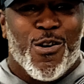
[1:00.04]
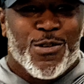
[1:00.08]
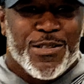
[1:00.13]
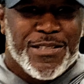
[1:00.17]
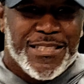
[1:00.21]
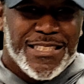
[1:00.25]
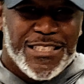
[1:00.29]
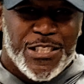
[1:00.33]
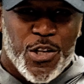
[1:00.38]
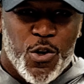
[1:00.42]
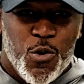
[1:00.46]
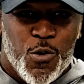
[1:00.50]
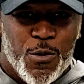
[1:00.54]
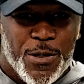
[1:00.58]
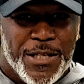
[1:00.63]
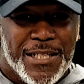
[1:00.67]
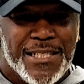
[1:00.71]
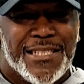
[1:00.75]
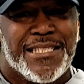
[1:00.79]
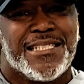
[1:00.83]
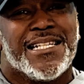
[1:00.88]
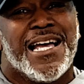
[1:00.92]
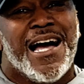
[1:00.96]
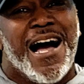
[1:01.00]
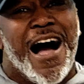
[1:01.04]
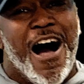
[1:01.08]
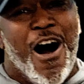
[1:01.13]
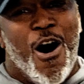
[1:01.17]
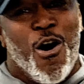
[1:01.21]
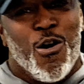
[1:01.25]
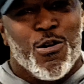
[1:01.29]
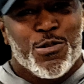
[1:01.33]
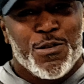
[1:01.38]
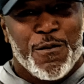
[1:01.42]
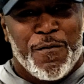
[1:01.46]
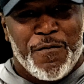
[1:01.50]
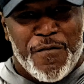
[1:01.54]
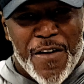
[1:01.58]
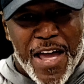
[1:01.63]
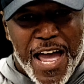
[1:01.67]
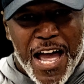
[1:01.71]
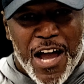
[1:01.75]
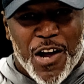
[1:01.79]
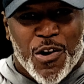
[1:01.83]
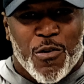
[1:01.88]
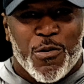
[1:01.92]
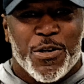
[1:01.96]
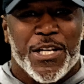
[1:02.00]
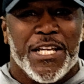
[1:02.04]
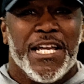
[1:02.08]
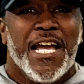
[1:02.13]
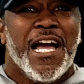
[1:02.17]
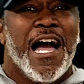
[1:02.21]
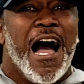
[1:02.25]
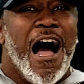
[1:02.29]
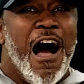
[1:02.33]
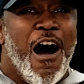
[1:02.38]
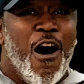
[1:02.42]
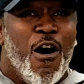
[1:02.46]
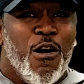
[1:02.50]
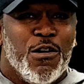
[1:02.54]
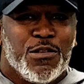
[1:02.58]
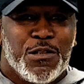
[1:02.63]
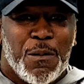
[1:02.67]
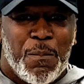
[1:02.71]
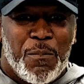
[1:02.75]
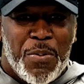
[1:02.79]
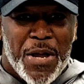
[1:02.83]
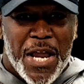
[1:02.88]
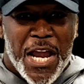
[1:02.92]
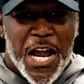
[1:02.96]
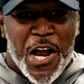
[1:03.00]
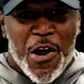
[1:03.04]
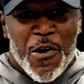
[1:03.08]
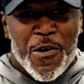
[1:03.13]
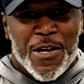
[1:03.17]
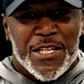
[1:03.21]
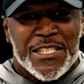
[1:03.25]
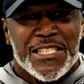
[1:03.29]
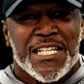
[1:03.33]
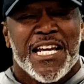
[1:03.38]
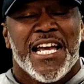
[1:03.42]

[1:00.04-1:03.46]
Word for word: the students, all the faculty, all the parents,